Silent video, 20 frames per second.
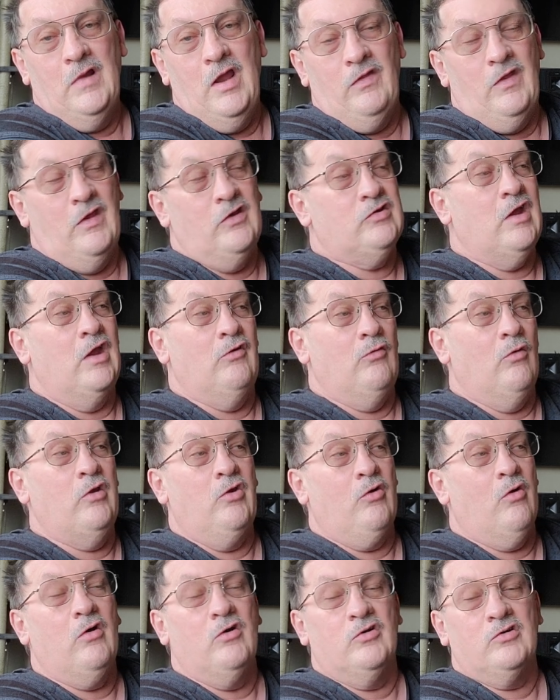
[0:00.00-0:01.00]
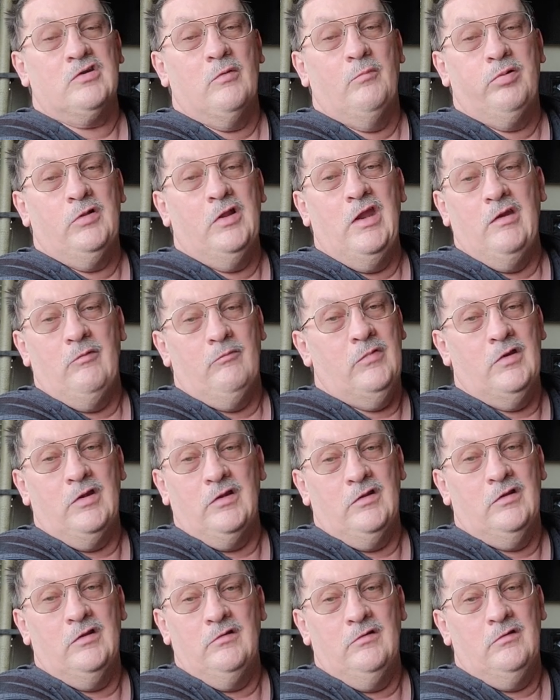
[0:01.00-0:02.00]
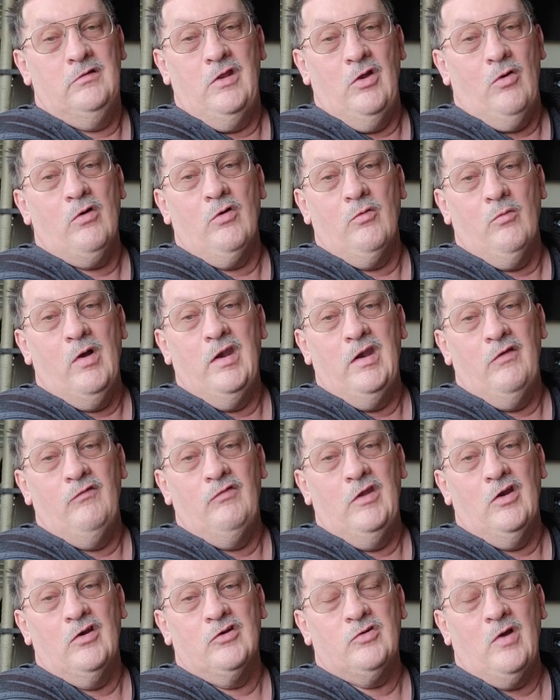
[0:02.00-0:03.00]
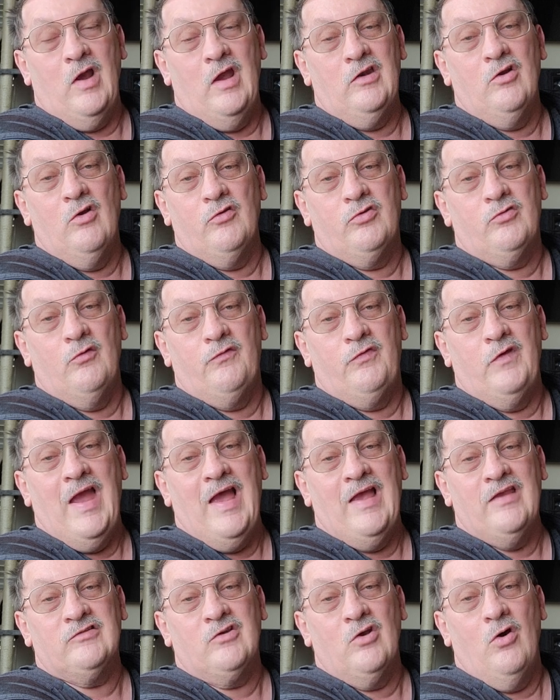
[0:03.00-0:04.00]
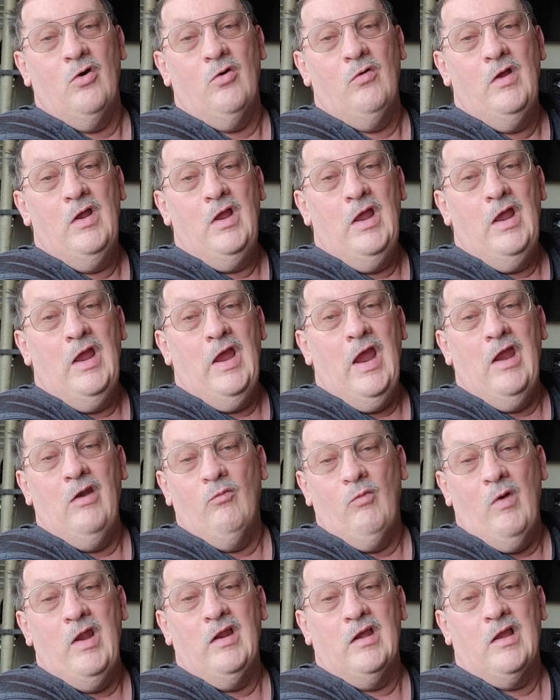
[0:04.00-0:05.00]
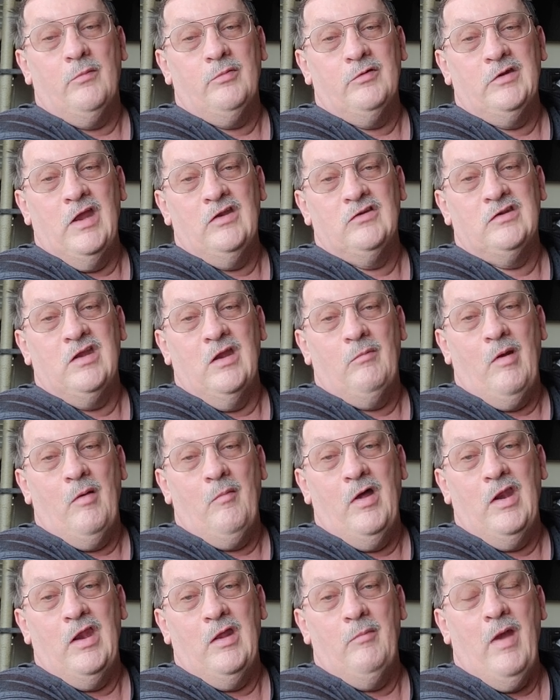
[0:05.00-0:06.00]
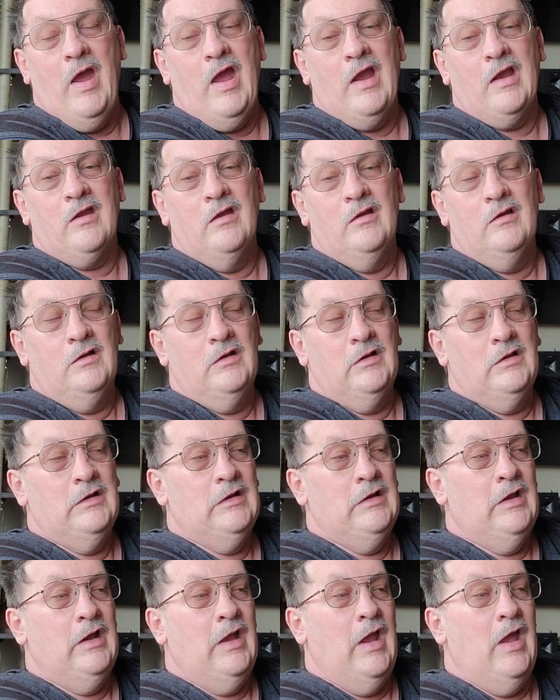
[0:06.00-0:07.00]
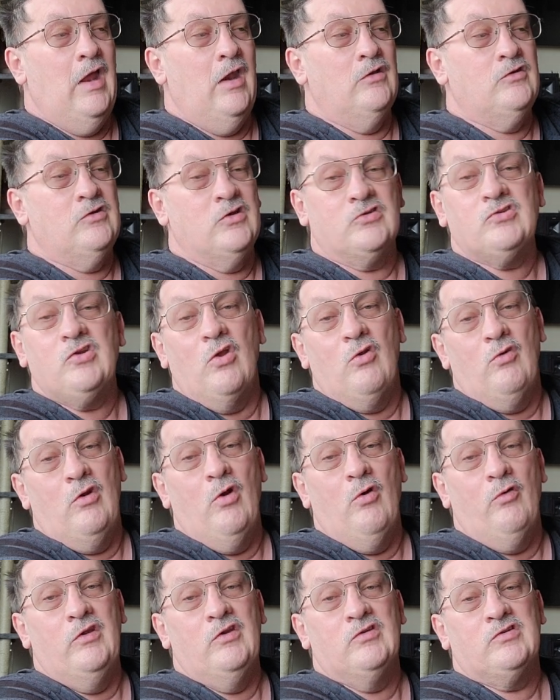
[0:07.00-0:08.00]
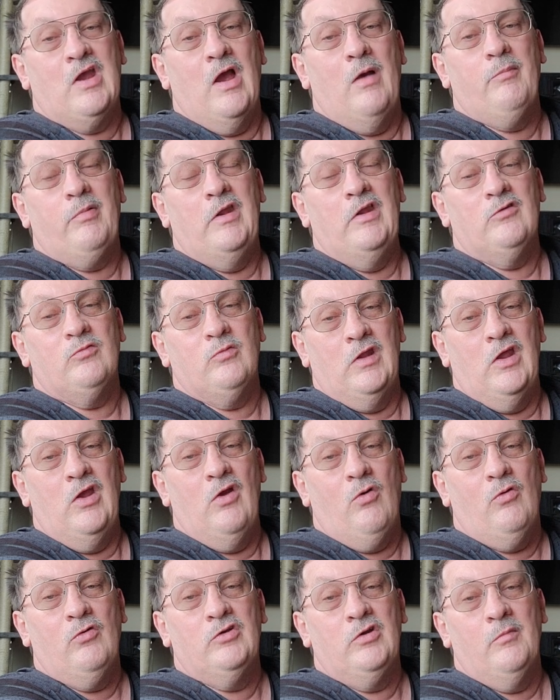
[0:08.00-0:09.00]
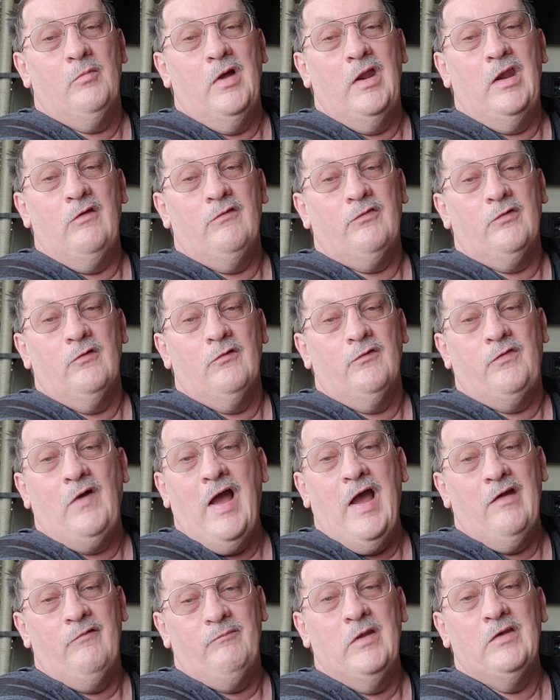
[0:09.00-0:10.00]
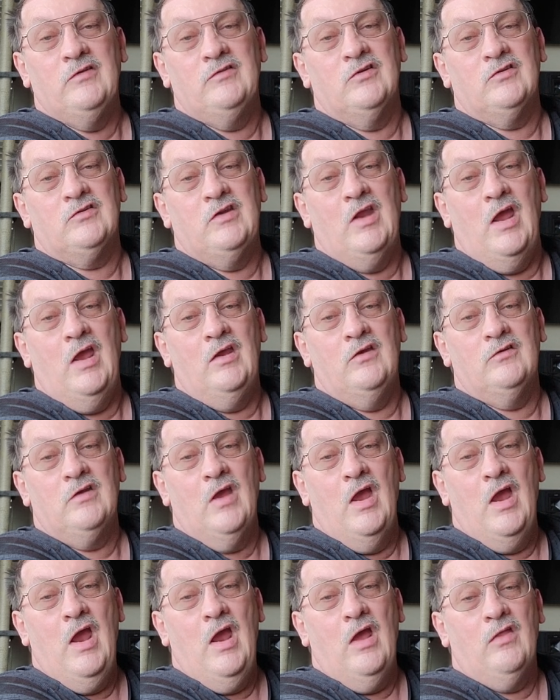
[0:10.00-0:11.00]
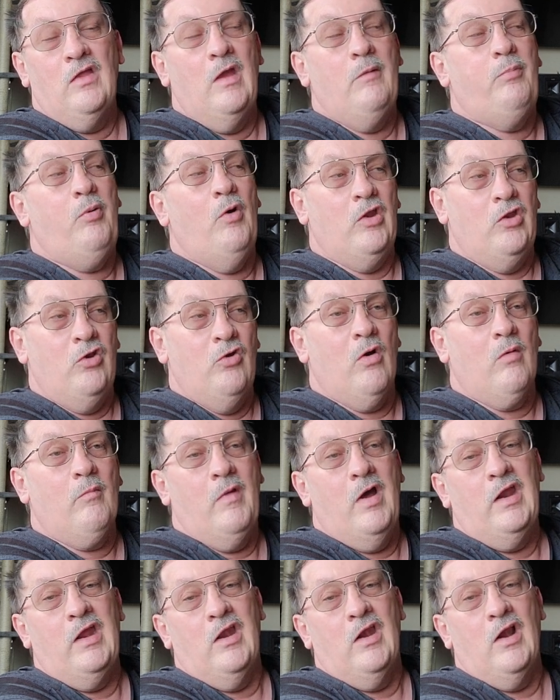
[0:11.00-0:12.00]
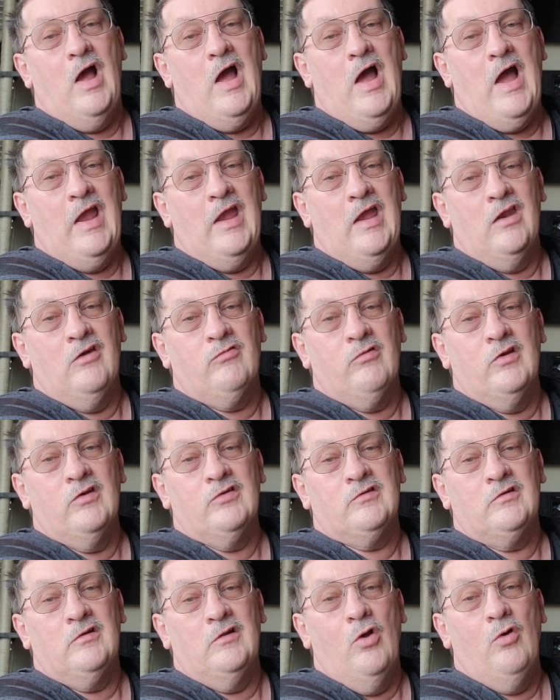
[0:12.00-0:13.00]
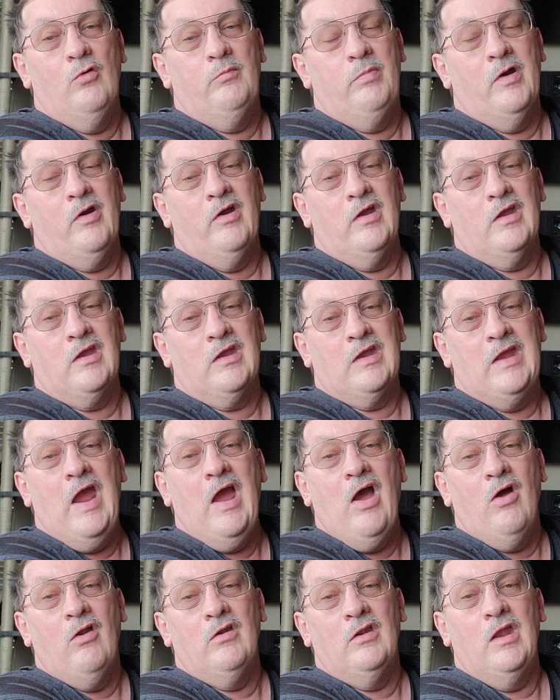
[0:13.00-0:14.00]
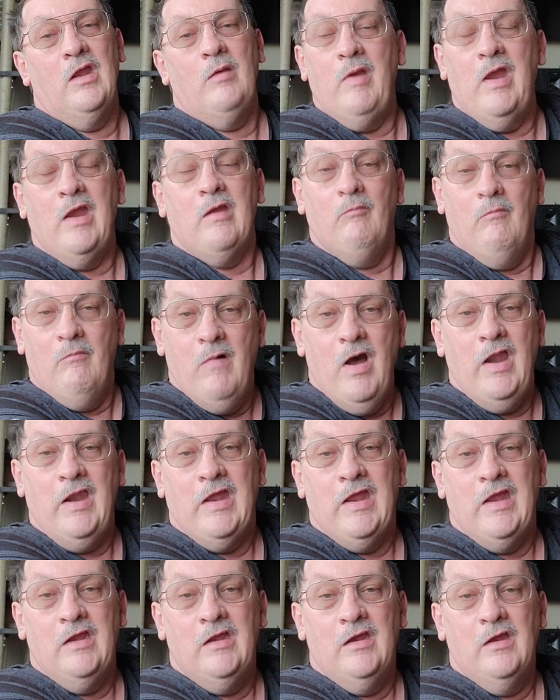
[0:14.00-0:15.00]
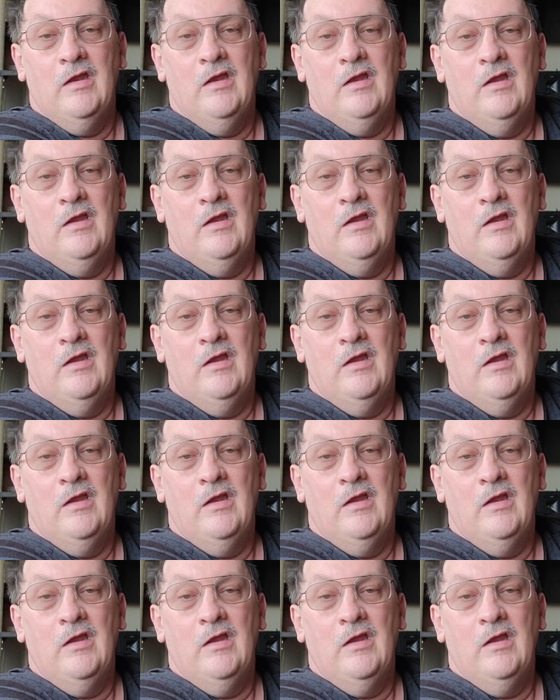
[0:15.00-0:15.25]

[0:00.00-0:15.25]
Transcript: And they said, "Oh, your order's complete," but the order wasn't even there. So I had to go through a fiasco and wait a couple days to get my money back. And just so you know, these companies, when they hold your money for 5 business days, they put your money in a high-interest, load-bearing account, and they make money